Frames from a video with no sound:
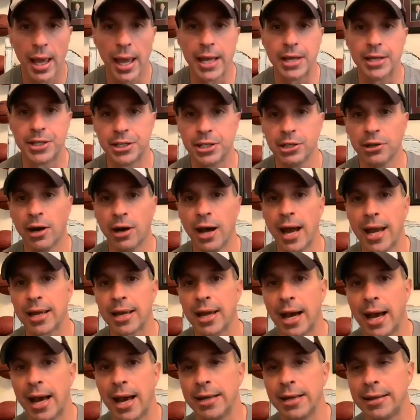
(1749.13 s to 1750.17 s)
until I
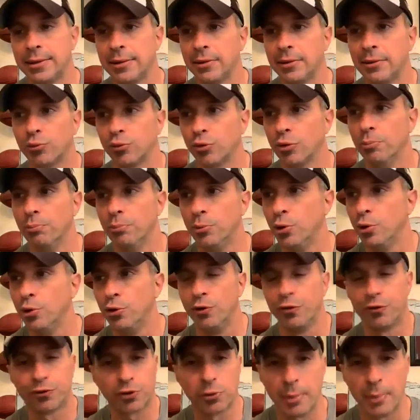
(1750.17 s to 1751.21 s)
got
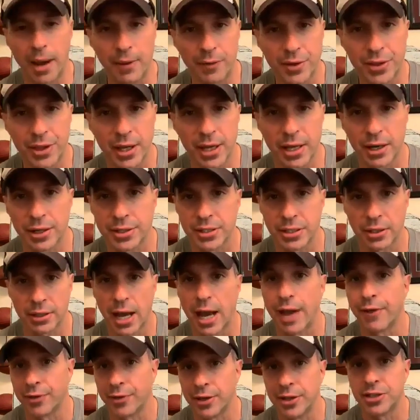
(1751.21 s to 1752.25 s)
removed from everything else in
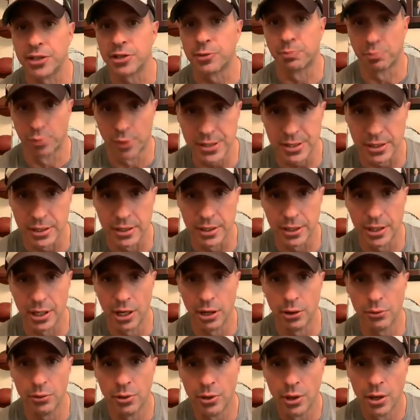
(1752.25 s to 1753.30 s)
life. This is prison, you
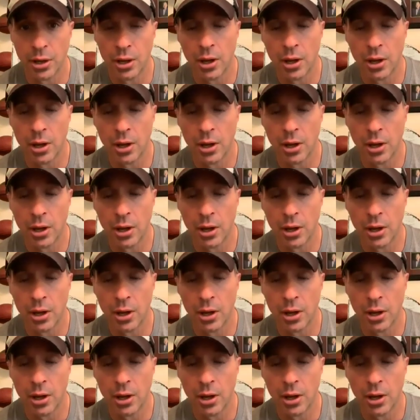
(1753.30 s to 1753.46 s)
know.